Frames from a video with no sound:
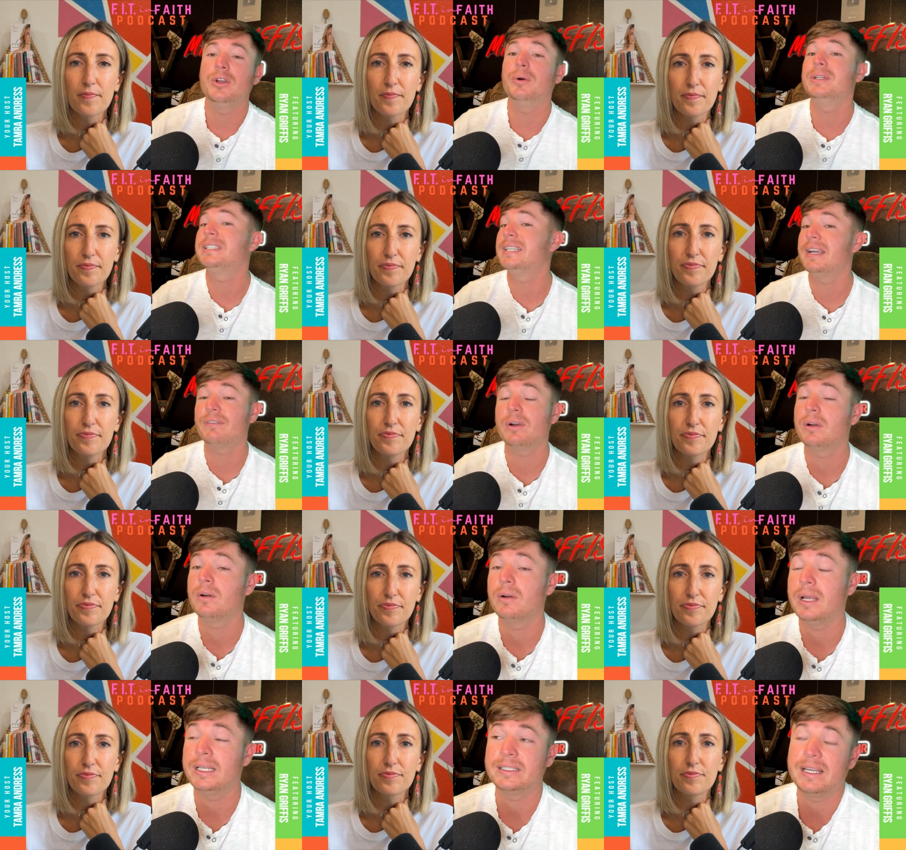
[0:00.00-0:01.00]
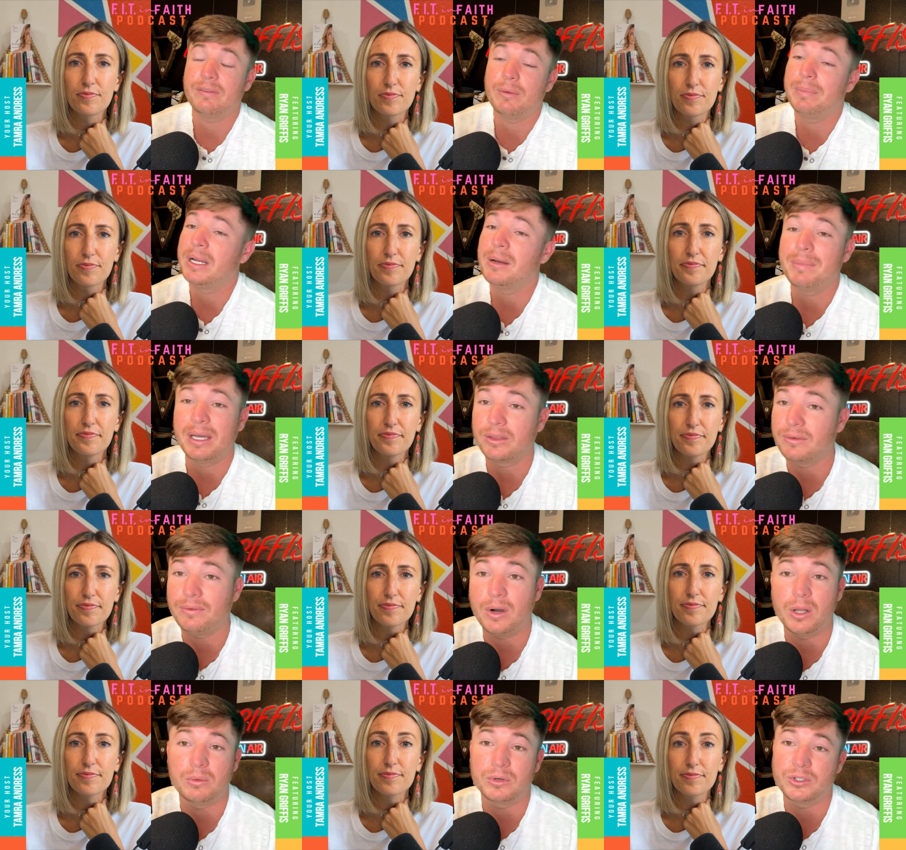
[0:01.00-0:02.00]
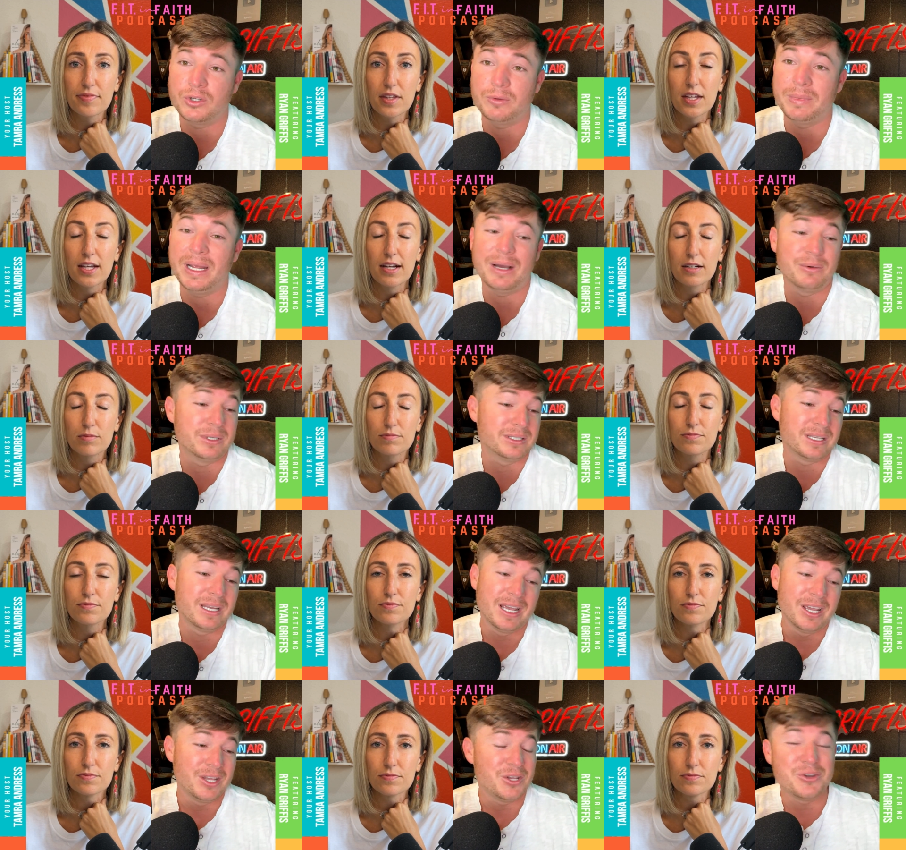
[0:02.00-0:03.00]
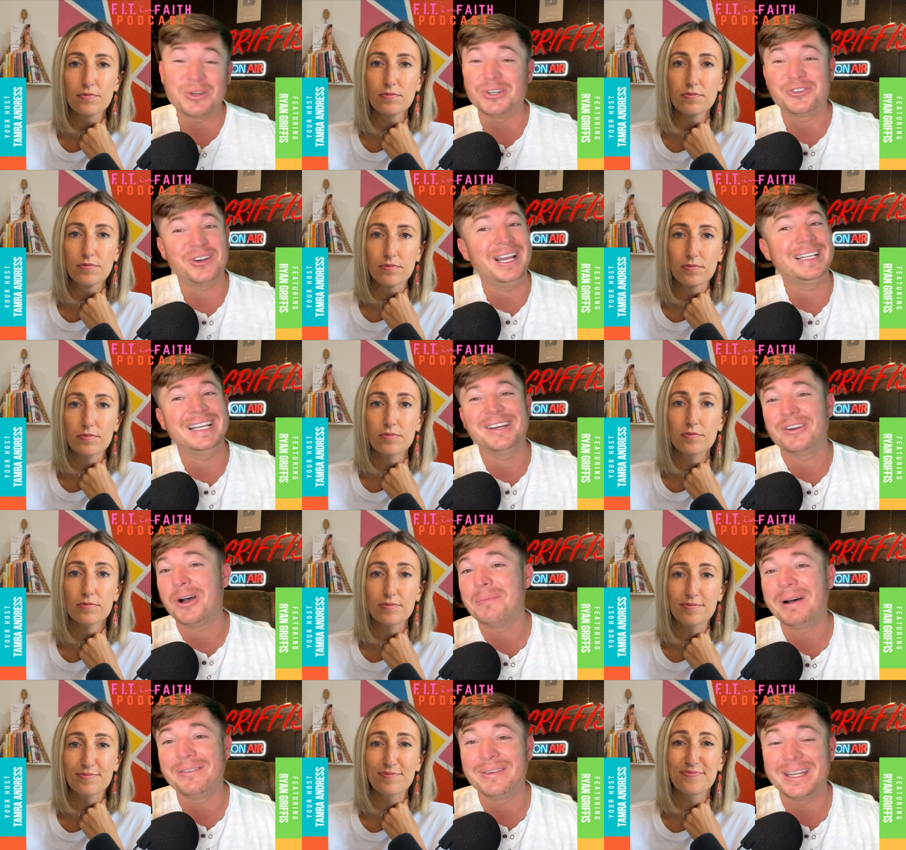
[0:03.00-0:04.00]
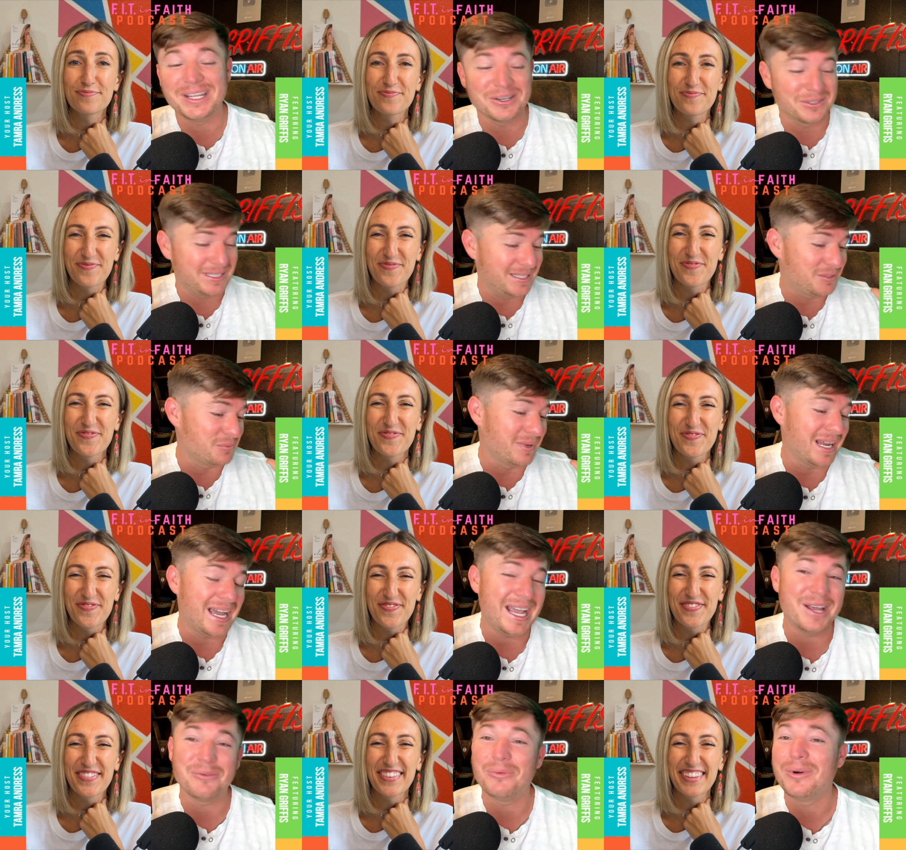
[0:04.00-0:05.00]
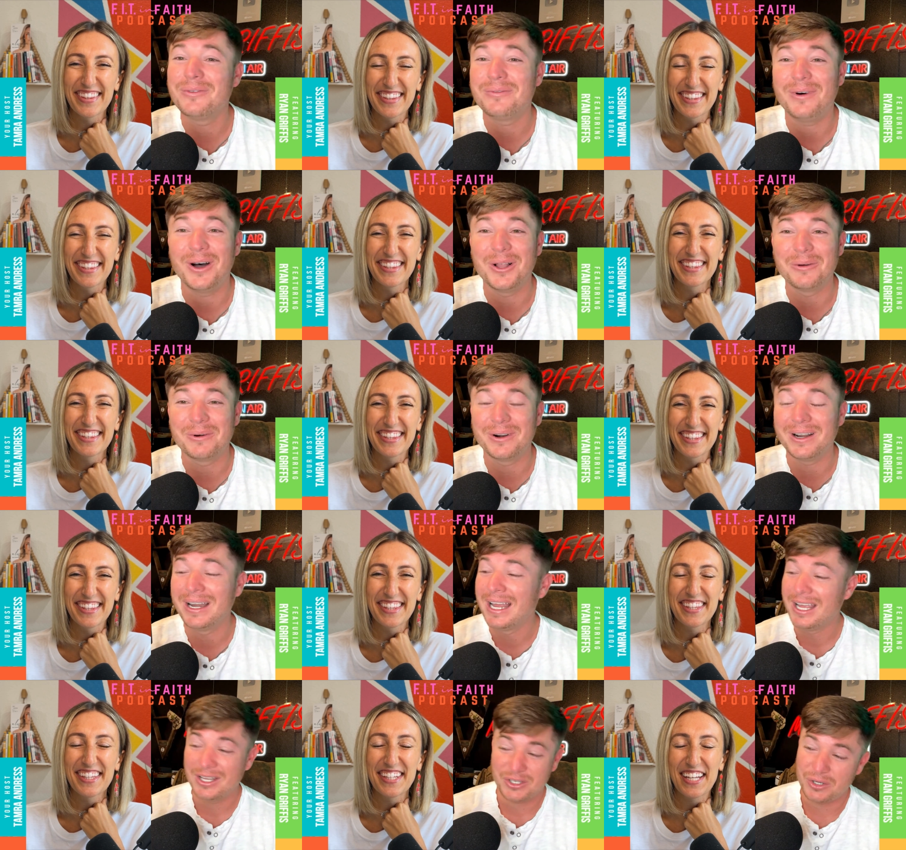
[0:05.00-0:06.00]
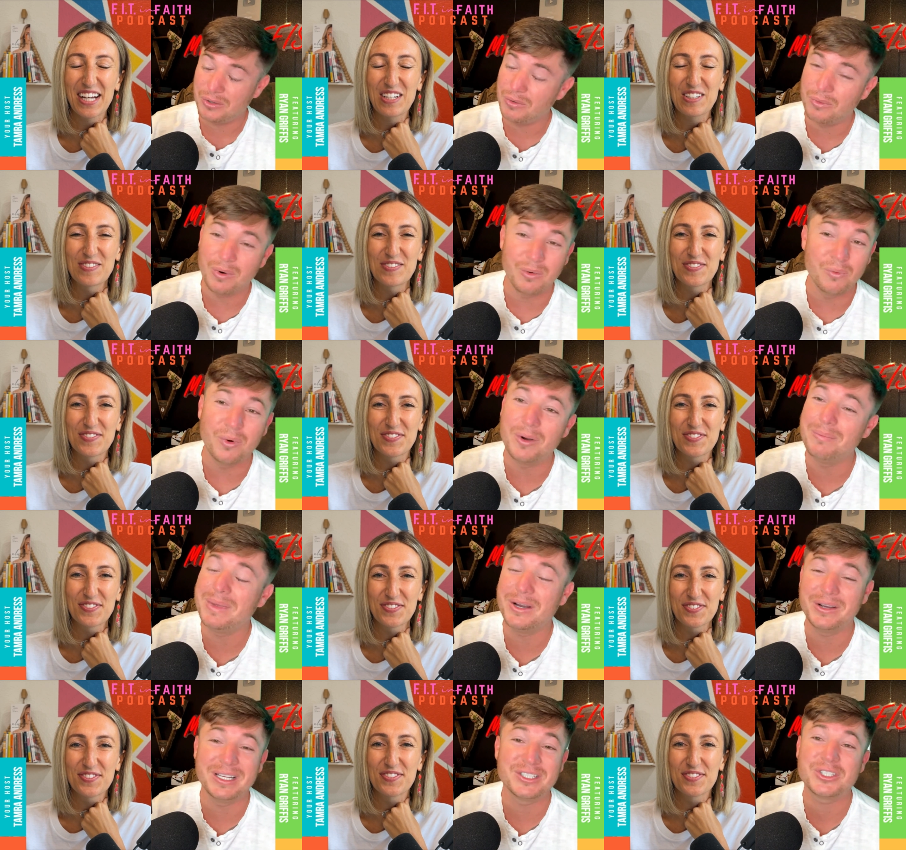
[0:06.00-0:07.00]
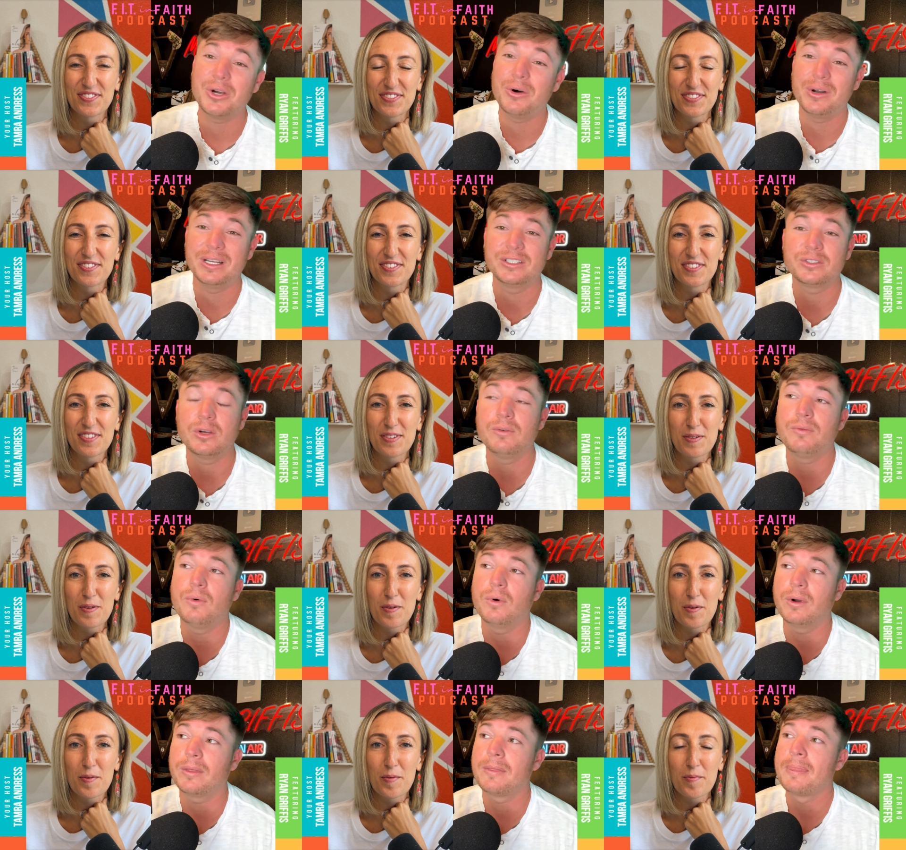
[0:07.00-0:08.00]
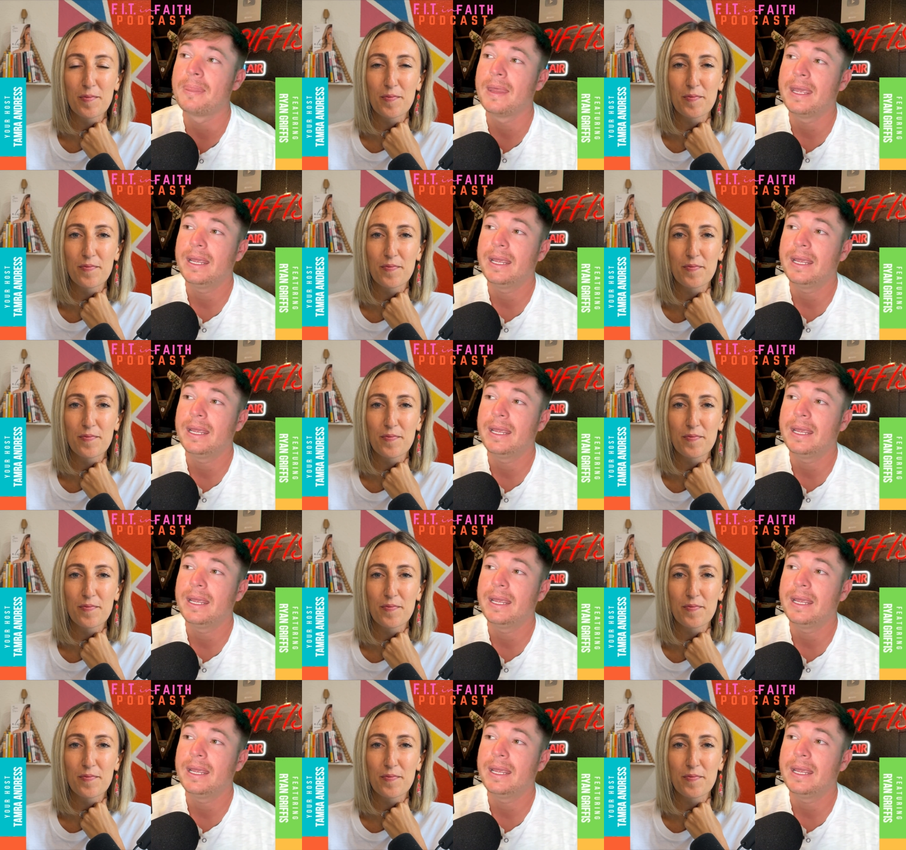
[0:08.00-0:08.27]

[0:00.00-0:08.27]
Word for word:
Speaker 1: you know, it's never it's never been about the followers to me. I was you can track down all my videos. It's when I had one follower to one million, so on and so forth